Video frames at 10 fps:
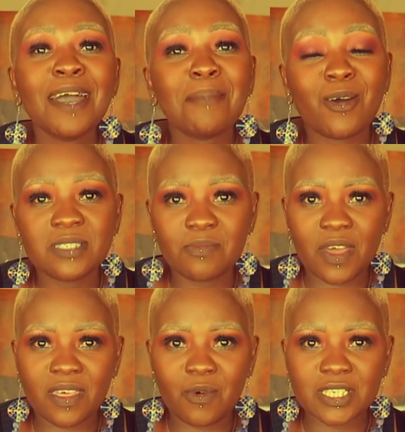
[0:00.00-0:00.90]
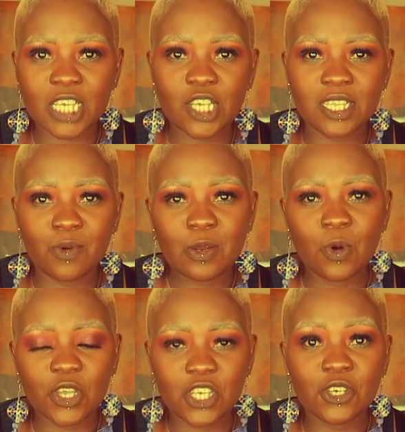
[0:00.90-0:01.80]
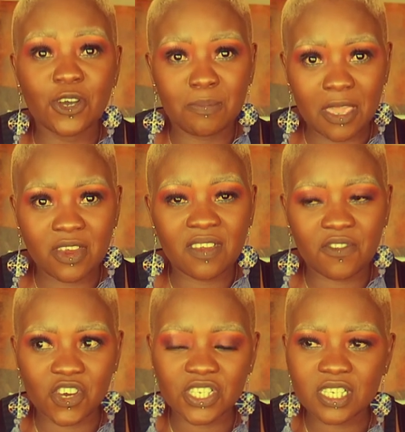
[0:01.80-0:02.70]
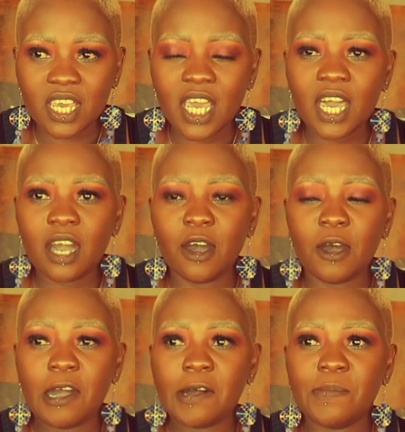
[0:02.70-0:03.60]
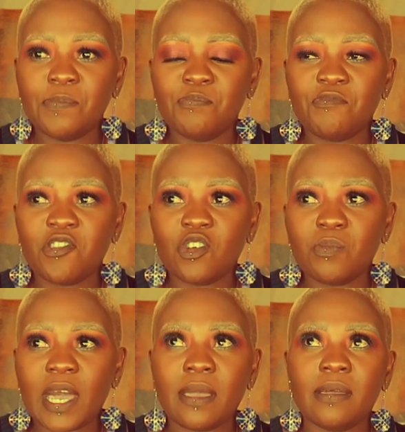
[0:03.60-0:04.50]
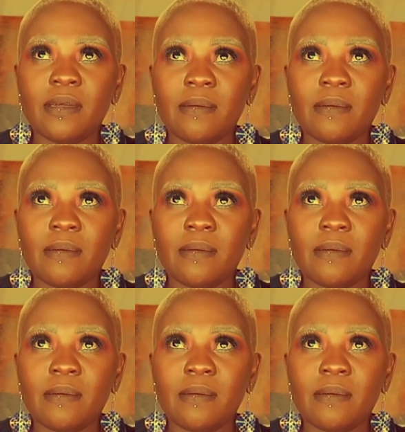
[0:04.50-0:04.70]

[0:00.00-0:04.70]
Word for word: My older brother was actually the one who actually got married first, followed by